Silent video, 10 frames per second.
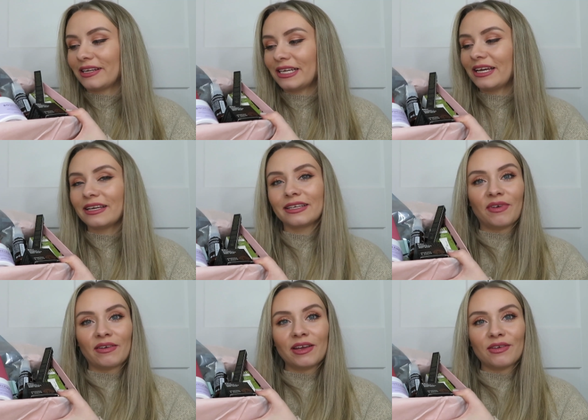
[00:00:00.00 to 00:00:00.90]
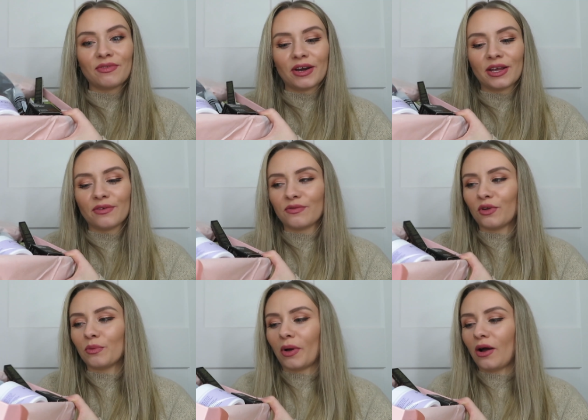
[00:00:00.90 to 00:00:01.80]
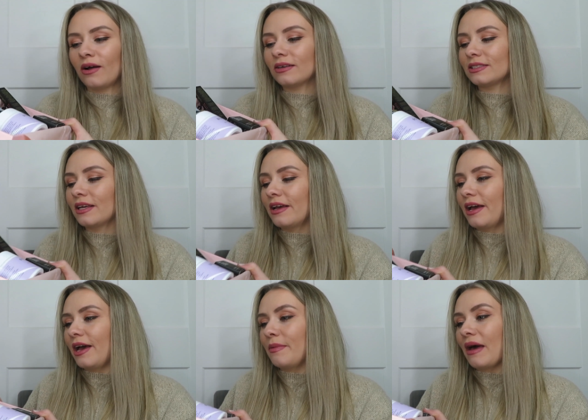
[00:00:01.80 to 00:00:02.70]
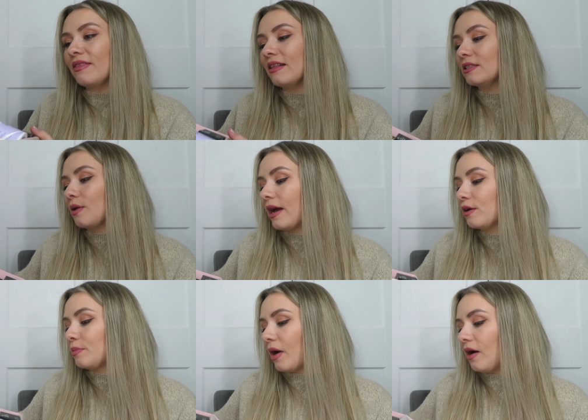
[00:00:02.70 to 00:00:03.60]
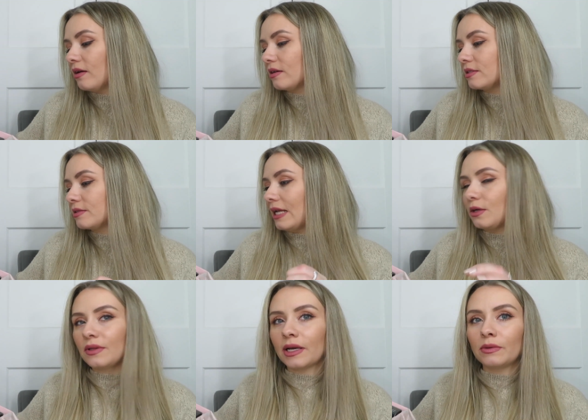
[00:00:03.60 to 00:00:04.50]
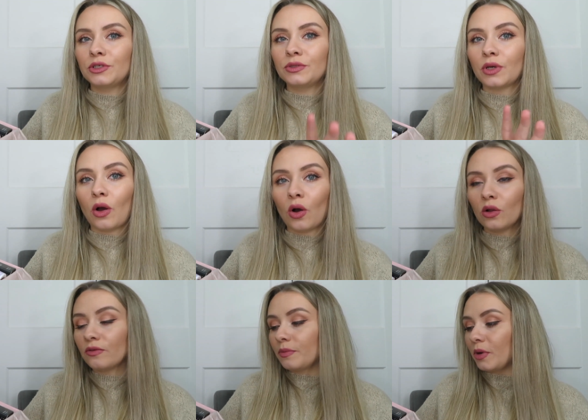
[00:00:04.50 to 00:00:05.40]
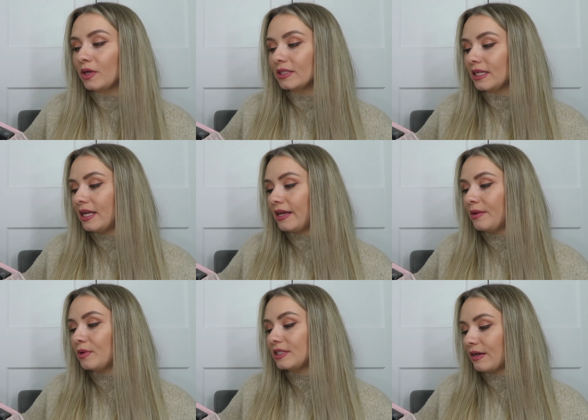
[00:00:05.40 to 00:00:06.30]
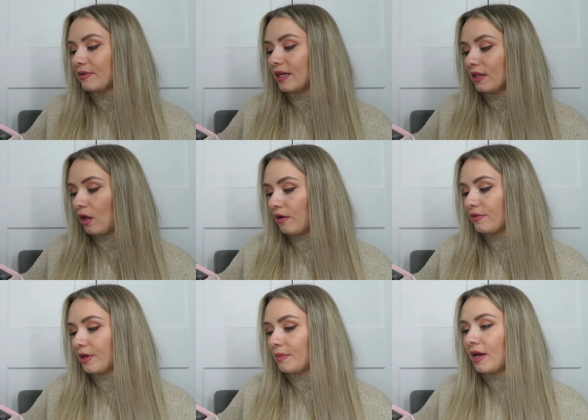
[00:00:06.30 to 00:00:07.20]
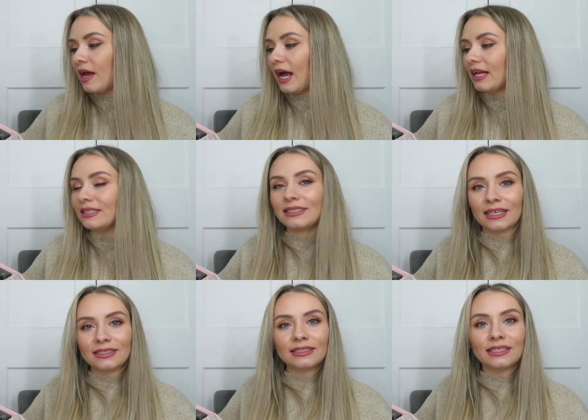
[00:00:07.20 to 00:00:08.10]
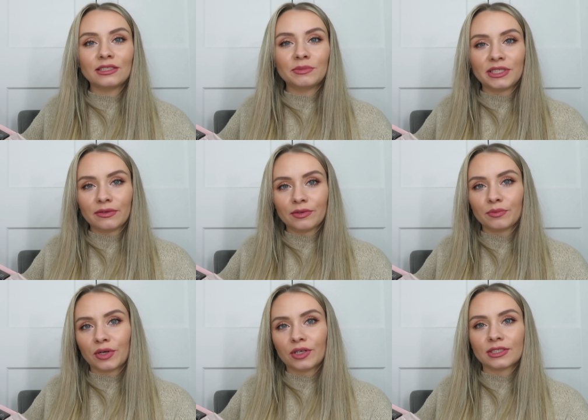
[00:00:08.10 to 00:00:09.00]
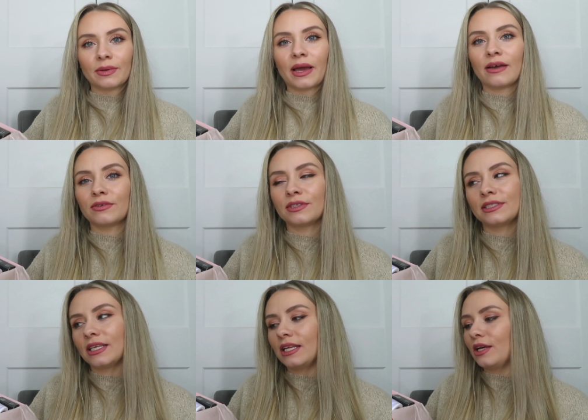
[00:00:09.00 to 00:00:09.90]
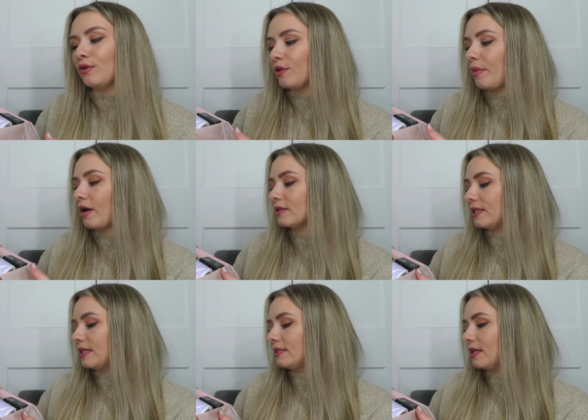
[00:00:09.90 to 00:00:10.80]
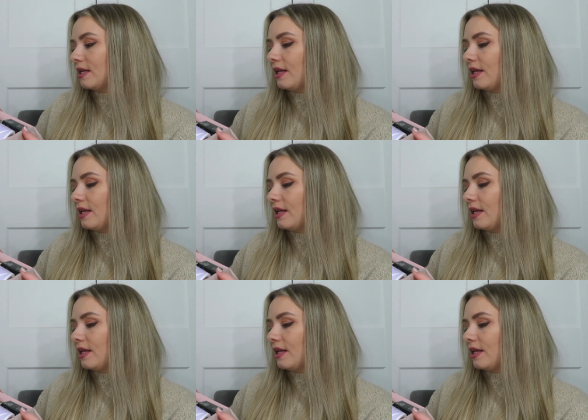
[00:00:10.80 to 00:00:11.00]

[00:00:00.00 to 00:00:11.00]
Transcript: Edit. Very, very full box. I think that's quite a good box. I don't think I would use all of the products in here, but definitely a lot of them. And it's nice to see some different products that I haven't seen in other boxes.